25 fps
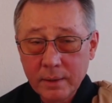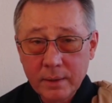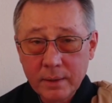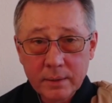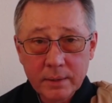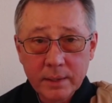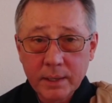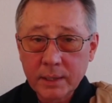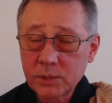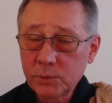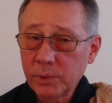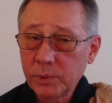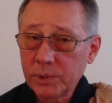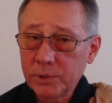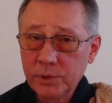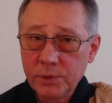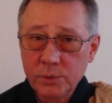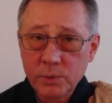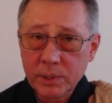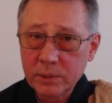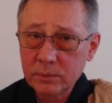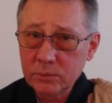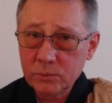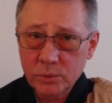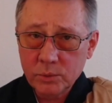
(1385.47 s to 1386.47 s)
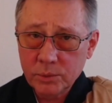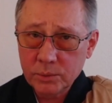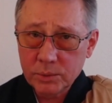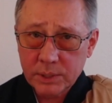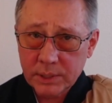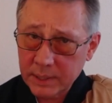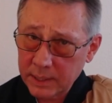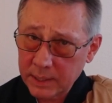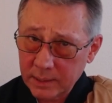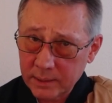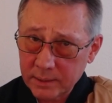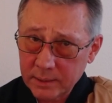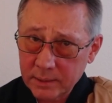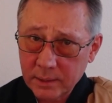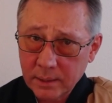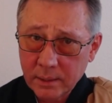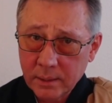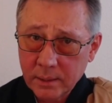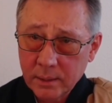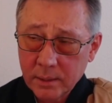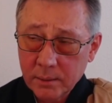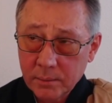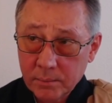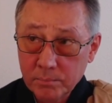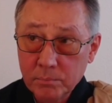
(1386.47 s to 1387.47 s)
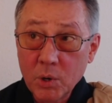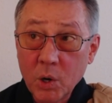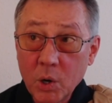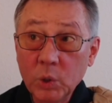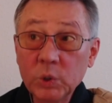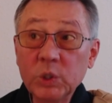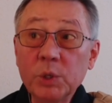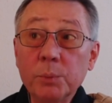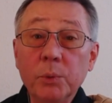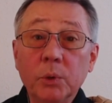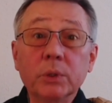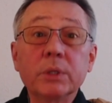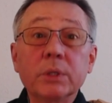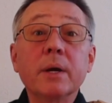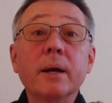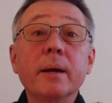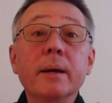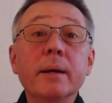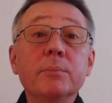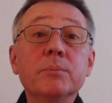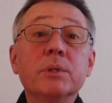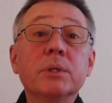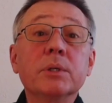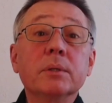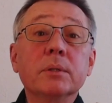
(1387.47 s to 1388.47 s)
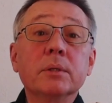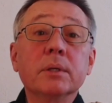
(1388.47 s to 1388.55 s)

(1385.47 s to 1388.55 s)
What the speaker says: That's what Yuan Wu says multiple times